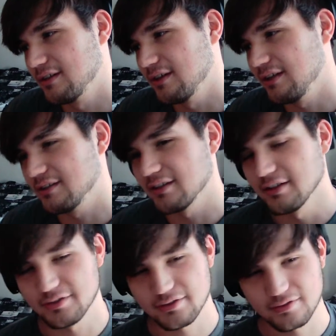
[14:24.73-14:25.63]
into
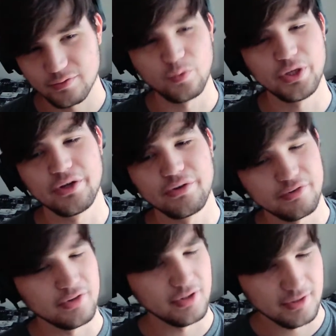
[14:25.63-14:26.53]
this weird